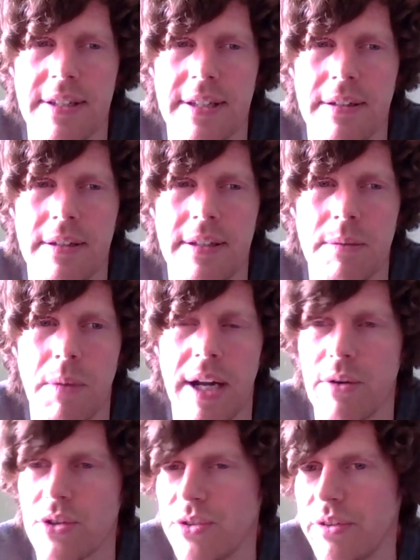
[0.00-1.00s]
I think you know
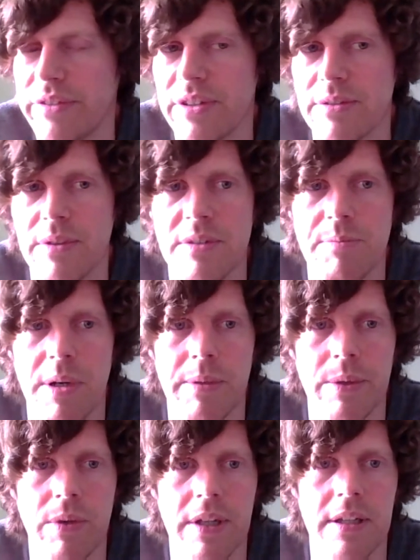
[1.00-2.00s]
Microsoft is,
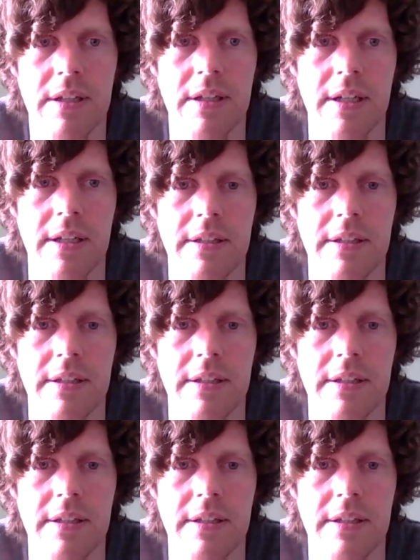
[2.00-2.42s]
probably one of the,